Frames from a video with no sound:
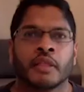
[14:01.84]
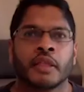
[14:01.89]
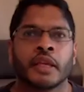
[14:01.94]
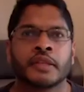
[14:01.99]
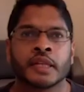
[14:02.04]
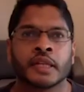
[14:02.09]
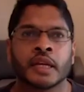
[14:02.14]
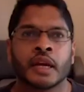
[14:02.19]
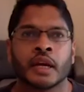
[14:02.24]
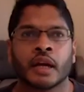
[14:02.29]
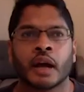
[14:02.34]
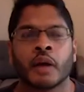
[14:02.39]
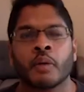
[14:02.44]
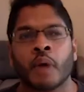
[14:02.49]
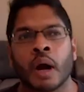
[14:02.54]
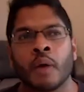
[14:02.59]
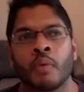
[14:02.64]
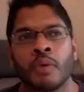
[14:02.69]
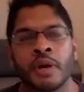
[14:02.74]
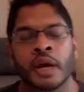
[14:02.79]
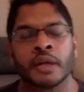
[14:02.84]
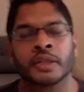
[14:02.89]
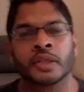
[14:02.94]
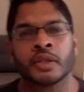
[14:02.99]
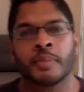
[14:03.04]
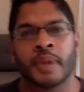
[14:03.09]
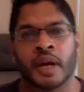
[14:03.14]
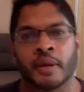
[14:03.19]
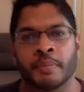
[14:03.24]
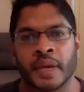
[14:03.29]
I want to ask you
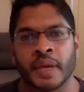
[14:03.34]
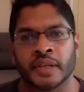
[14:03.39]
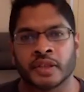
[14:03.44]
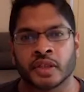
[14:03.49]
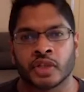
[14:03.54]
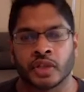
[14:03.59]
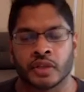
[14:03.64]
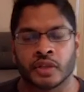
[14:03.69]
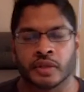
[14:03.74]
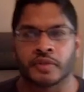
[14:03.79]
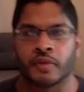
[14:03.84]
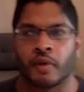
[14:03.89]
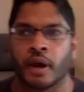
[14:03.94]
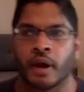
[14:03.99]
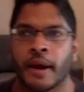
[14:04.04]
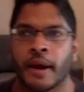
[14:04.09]
about messages, right?